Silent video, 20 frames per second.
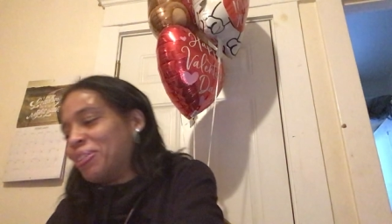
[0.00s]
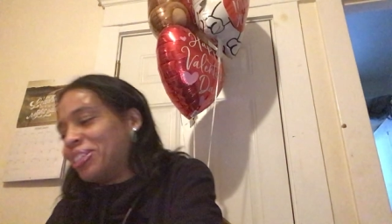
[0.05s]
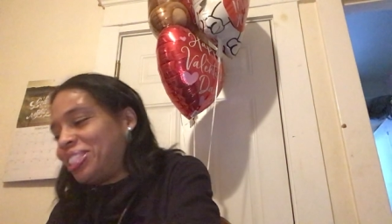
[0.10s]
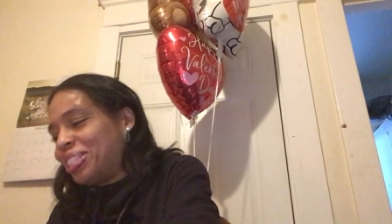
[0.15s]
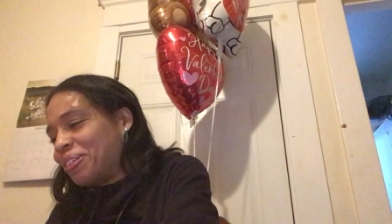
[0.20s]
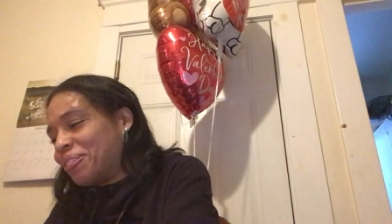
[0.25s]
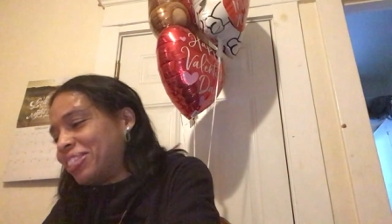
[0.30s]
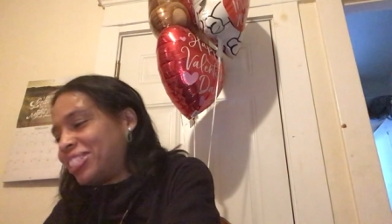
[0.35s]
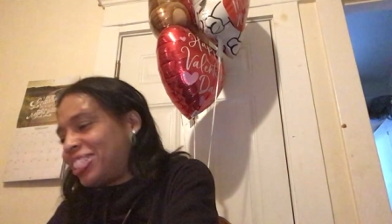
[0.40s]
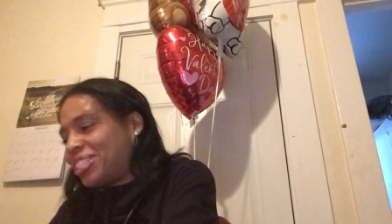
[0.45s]
what
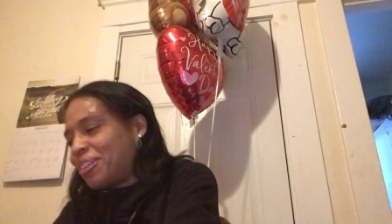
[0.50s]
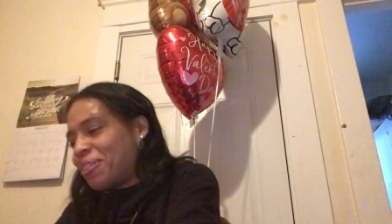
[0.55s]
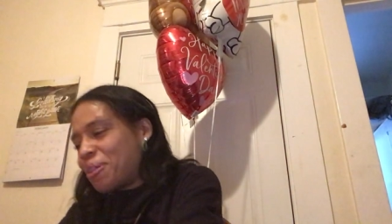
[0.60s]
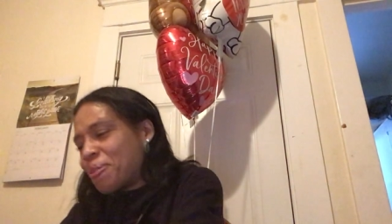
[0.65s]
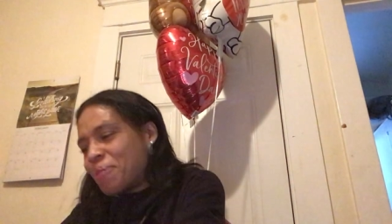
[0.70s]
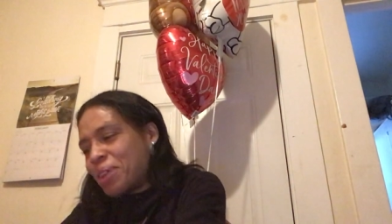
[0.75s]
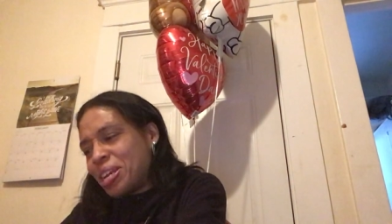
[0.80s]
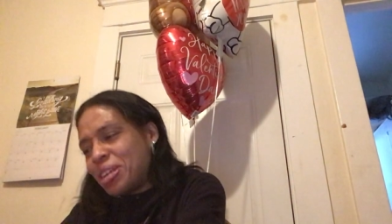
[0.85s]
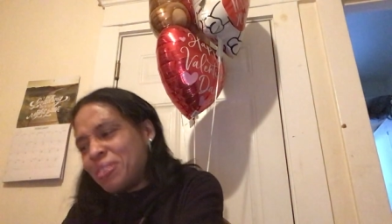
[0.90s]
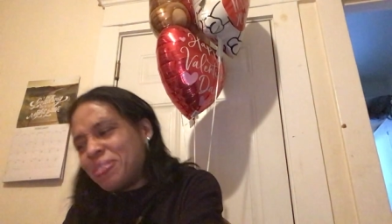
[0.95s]
you was
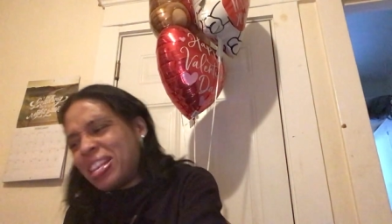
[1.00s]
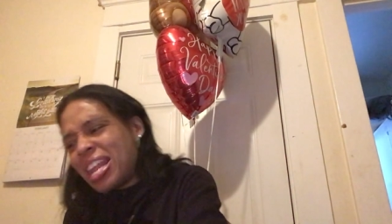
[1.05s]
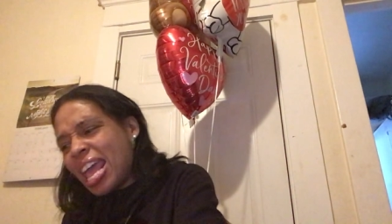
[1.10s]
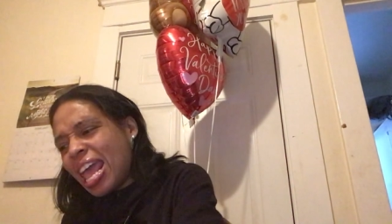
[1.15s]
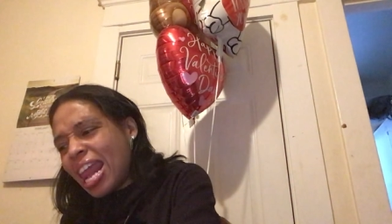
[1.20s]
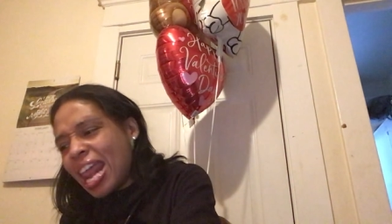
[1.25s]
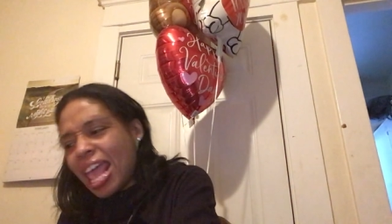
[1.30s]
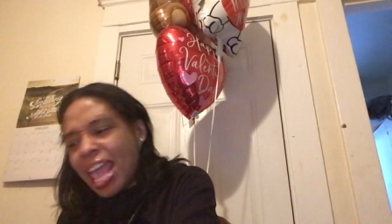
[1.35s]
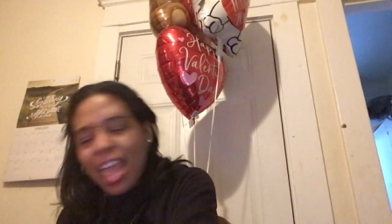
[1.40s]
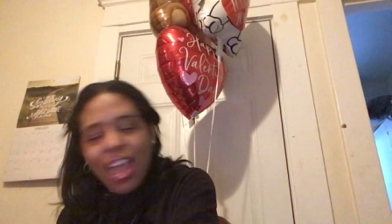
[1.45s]
doing when you
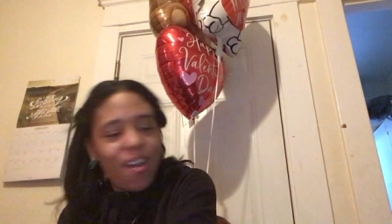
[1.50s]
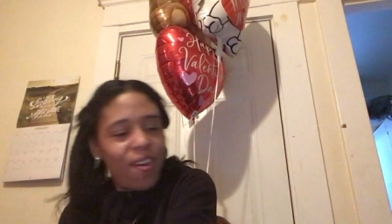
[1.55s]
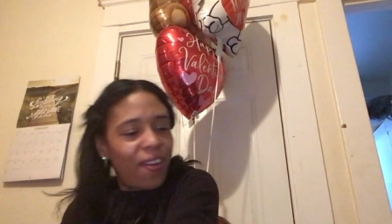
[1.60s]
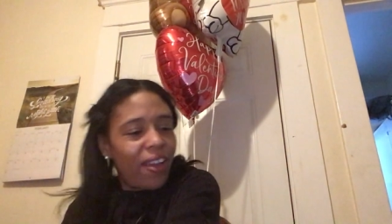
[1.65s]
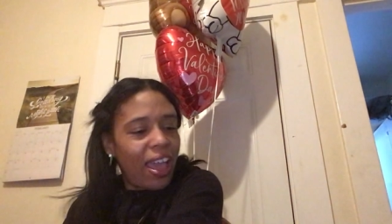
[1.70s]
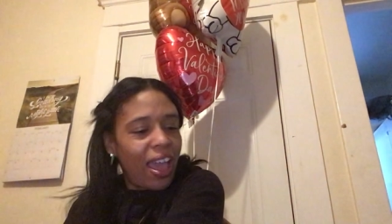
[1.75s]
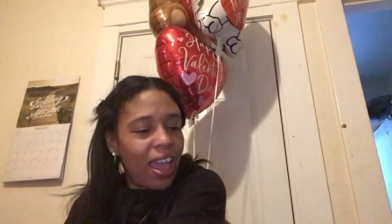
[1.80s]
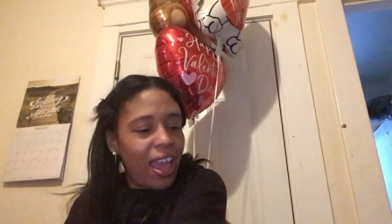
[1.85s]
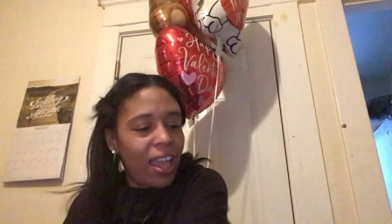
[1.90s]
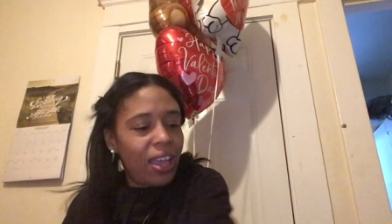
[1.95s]
did it,
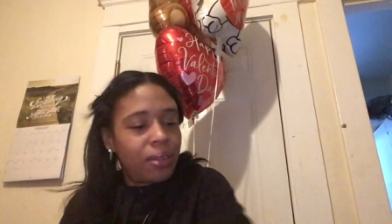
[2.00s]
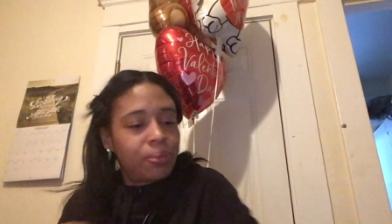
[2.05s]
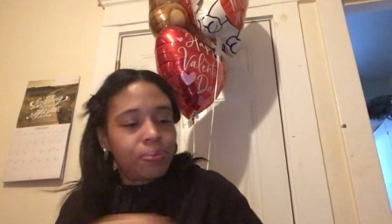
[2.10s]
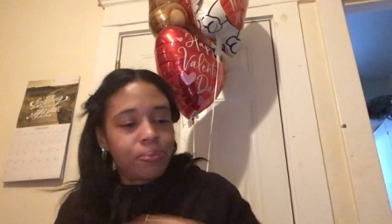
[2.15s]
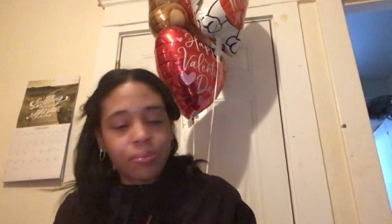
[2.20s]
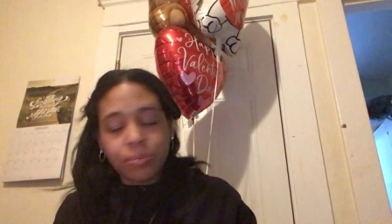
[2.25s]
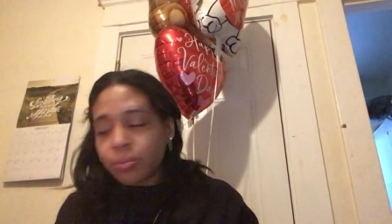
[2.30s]
okay?